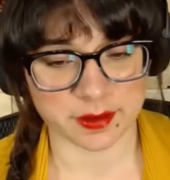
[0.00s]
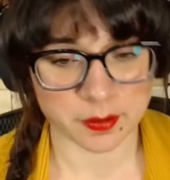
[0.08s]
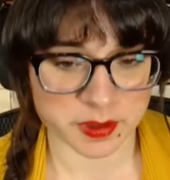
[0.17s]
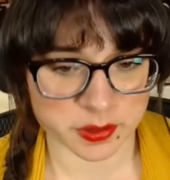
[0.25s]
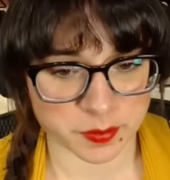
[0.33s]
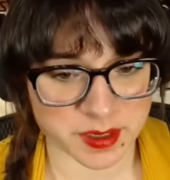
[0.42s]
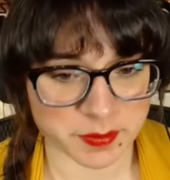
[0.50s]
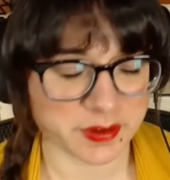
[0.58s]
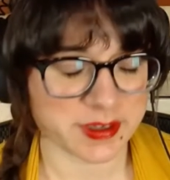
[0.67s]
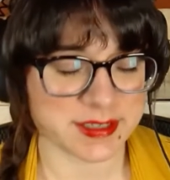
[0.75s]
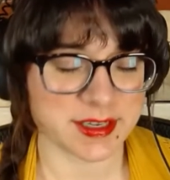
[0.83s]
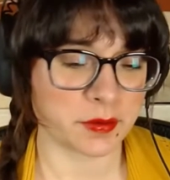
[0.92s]
killing a bunch of
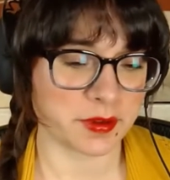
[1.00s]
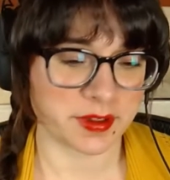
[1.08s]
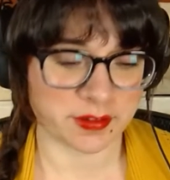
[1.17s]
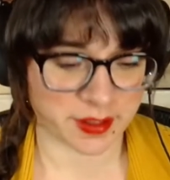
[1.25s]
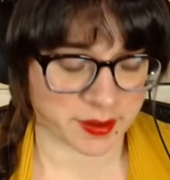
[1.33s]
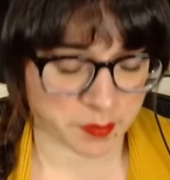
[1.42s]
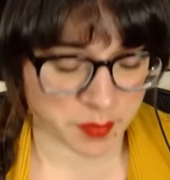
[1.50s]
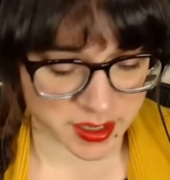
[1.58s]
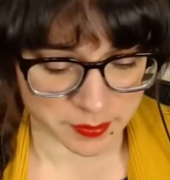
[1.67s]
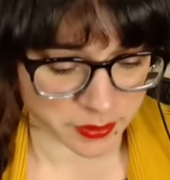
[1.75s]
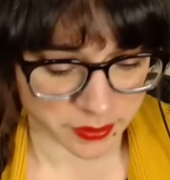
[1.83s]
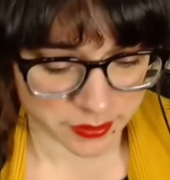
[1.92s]
people, because they don't really look like
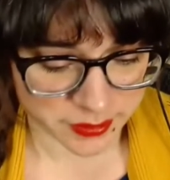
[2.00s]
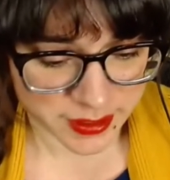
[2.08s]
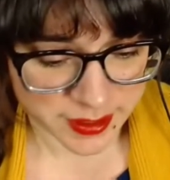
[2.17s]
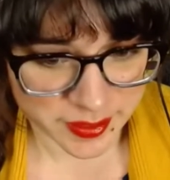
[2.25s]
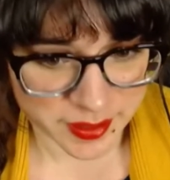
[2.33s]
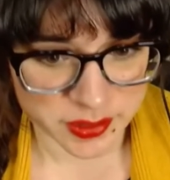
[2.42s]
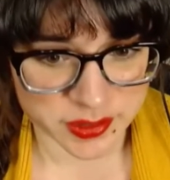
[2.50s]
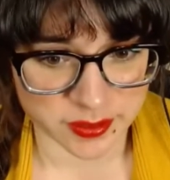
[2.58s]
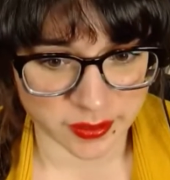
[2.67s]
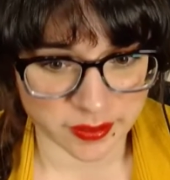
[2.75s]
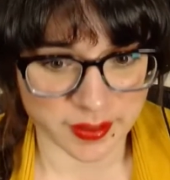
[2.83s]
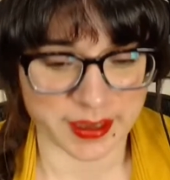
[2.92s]
people. They just
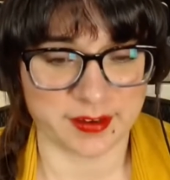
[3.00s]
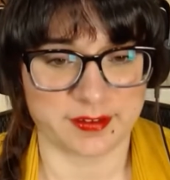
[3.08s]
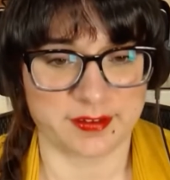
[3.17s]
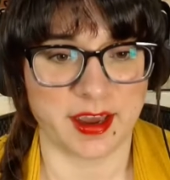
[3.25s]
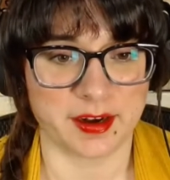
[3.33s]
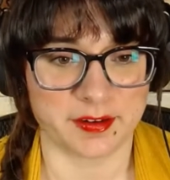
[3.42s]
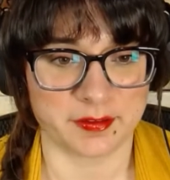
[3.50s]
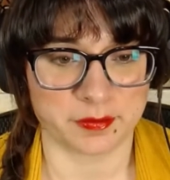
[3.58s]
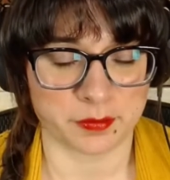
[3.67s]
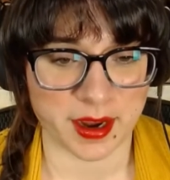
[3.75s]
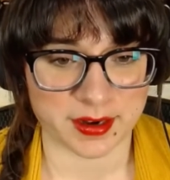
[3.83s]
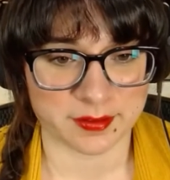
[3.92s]
look like kind
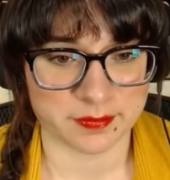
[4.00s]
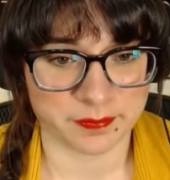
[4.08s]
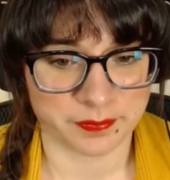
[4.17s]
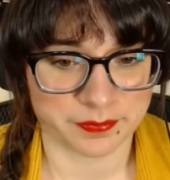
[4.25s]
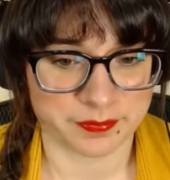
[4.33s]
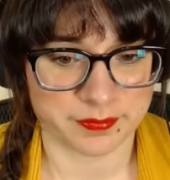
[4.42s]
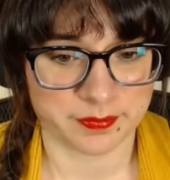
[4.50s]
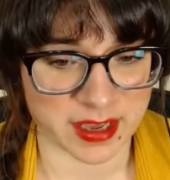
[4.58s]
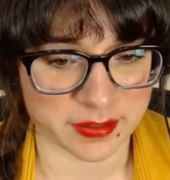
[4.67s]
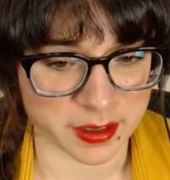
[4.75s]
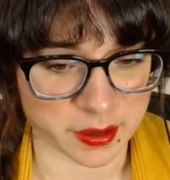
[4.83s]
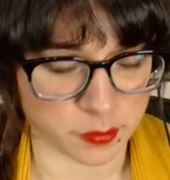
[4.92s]
of red,
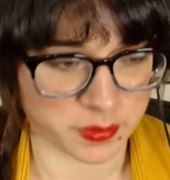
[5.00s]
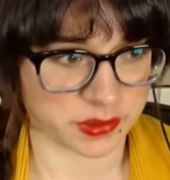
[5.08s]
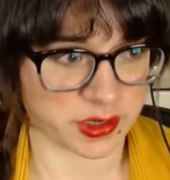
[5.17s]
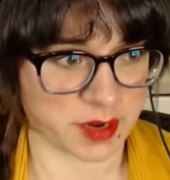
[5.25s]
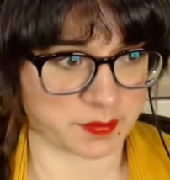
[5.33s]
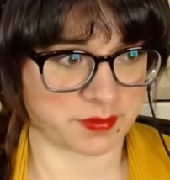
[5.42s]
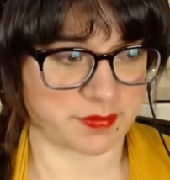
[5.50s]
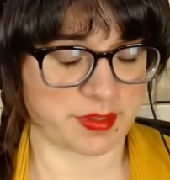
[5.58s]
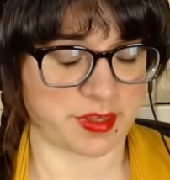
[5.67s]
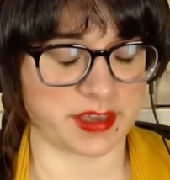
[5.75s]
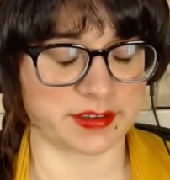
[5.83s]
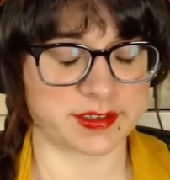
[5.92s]
vaguely human-shaped
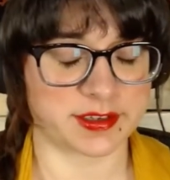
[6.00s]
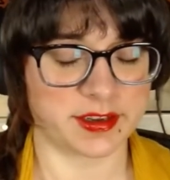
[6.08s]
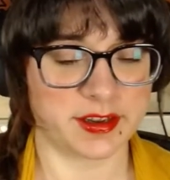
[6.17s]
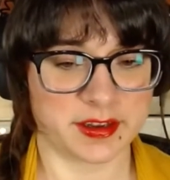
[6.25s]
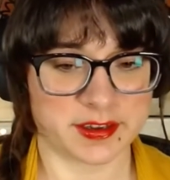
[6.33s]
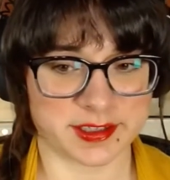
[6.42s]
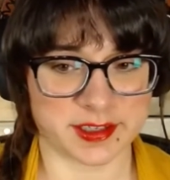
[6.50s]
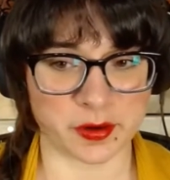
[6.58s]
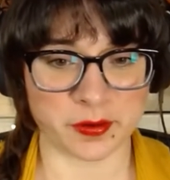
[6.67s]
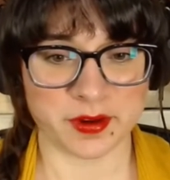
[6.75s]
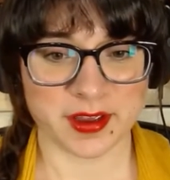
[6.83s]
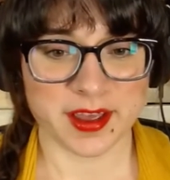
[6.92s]
things.
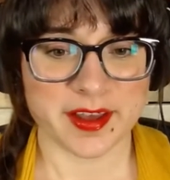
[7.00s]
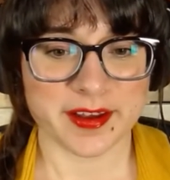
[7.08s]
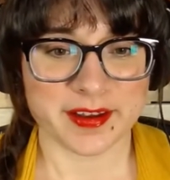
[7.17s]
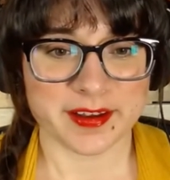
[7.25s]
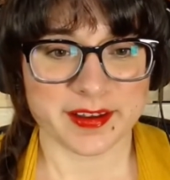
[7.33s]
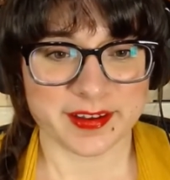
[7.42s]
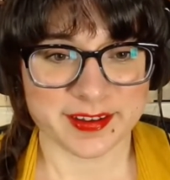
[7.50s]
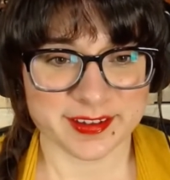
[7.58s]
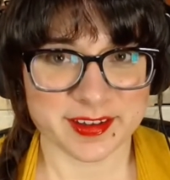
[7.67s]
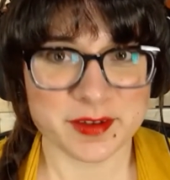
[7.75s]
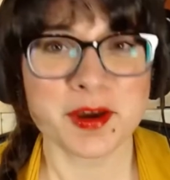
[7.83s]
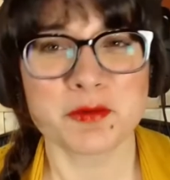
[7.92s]
So
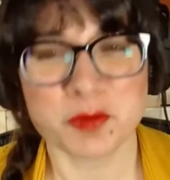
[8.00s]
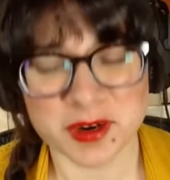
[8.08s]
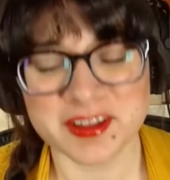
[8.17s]
you can